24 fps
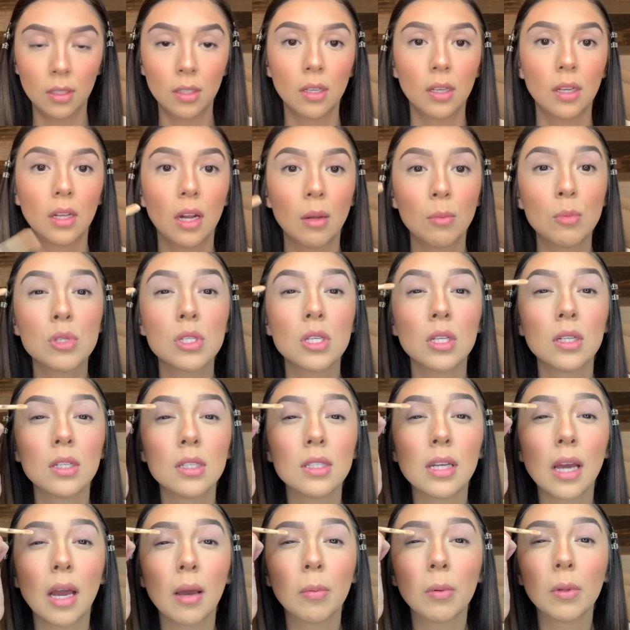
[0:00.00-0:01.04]
and I'm just gonna
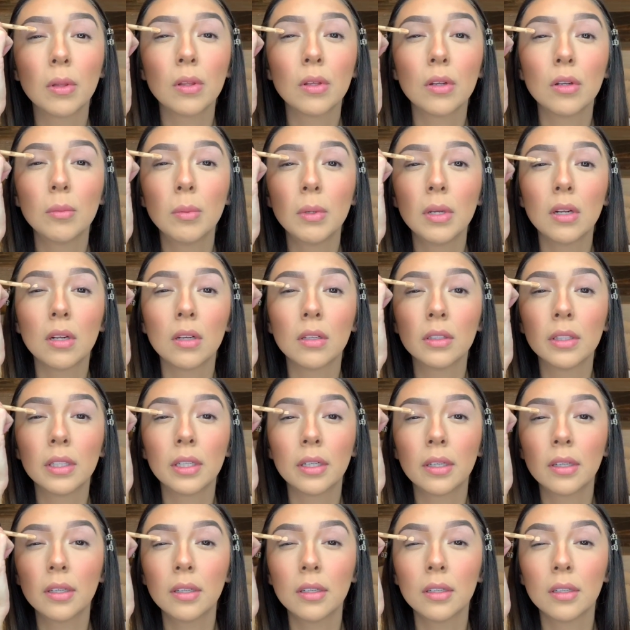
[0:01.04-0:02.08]
dab a little bit on
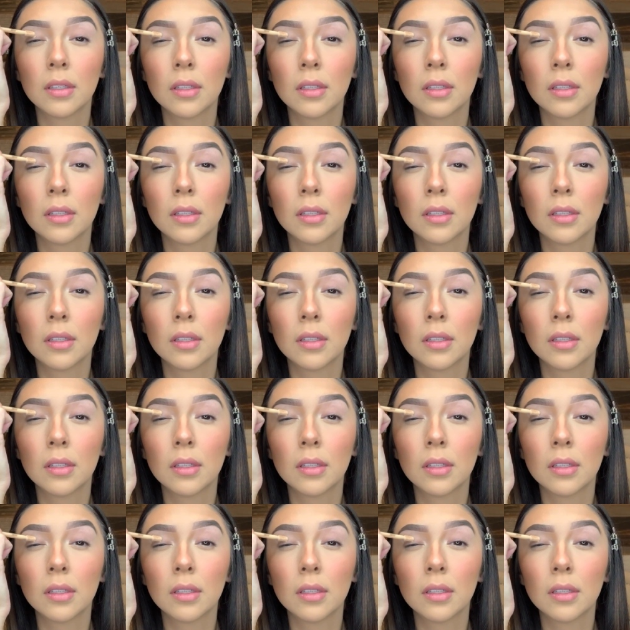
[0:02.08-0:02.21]
there,